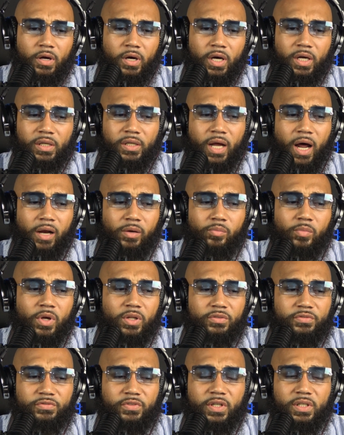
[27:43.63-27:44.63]
A lot of
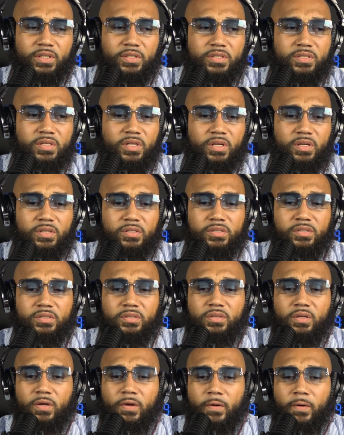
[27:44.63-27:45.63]
motherfuckers
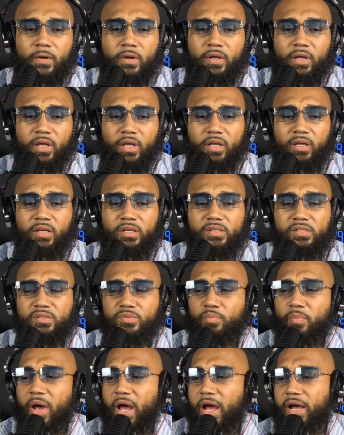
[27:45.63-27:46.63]
is
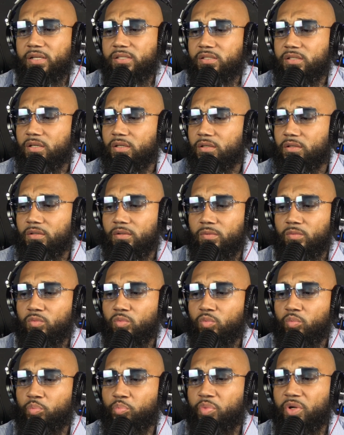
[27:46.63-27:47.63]
masking
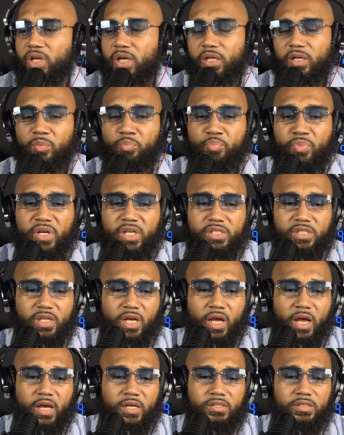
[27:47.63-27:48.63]
being a bitch
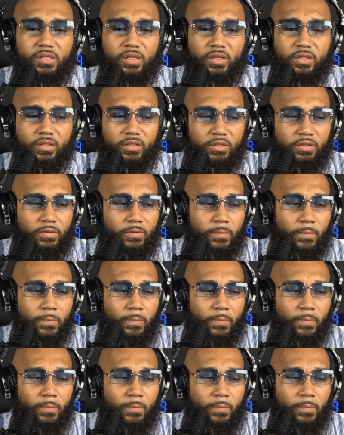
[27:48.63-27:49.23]
ass nigga